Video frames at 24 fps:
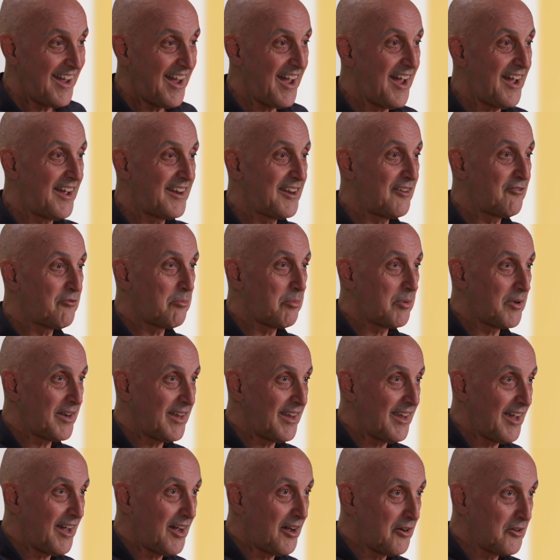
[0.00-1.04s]
and
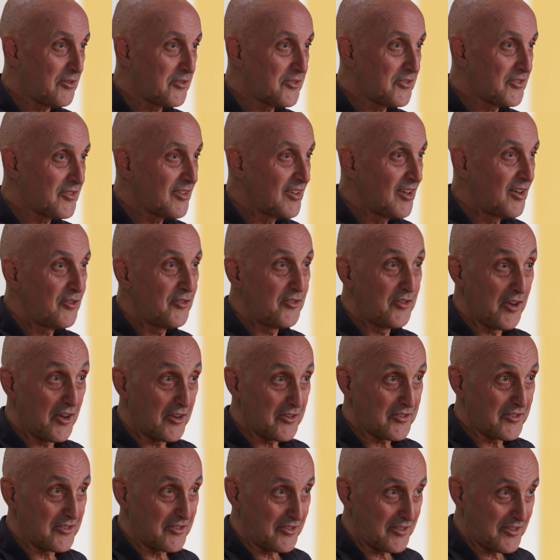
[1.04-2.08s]
everybody else
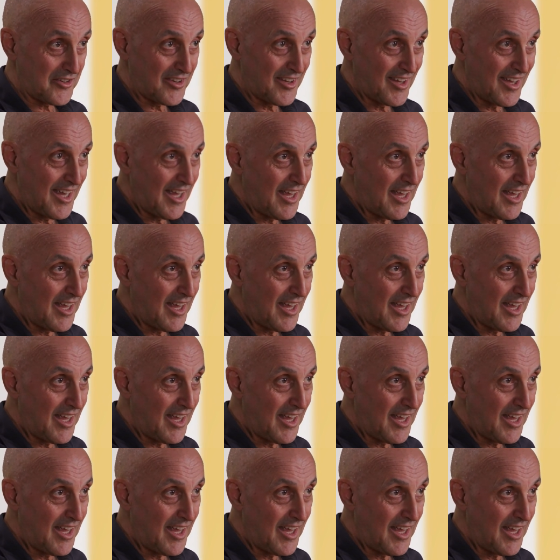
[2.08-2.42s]
doesn't.